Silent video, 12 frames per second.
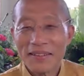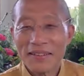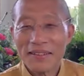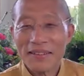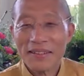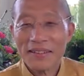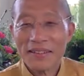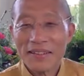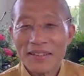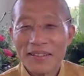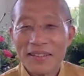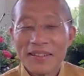
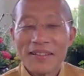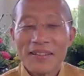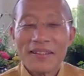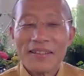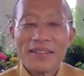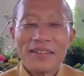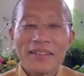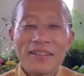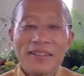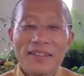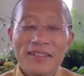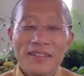
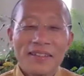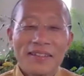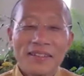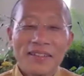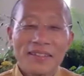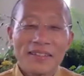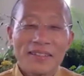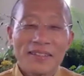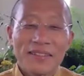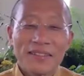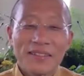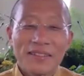
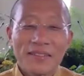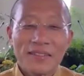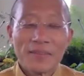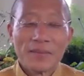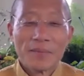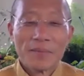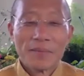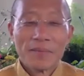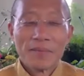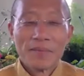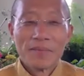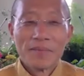
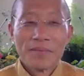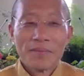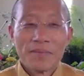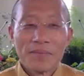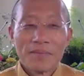[no speech]